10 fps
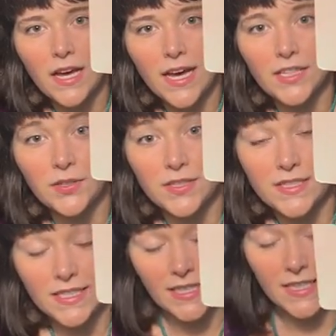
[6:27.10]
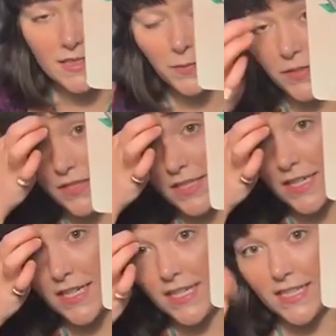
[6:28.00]
You can see this person
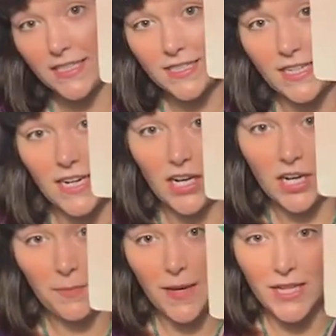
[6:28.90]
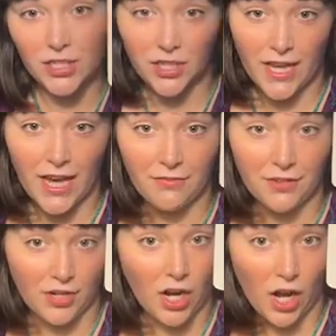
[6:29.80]
is sitting on a bench. They have their
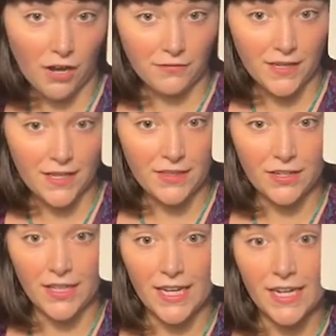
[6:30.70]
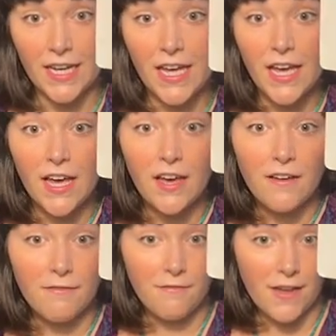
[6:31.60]
coffee. They're like
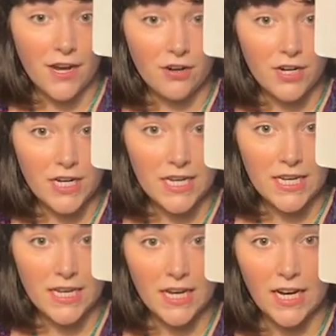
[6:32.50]
very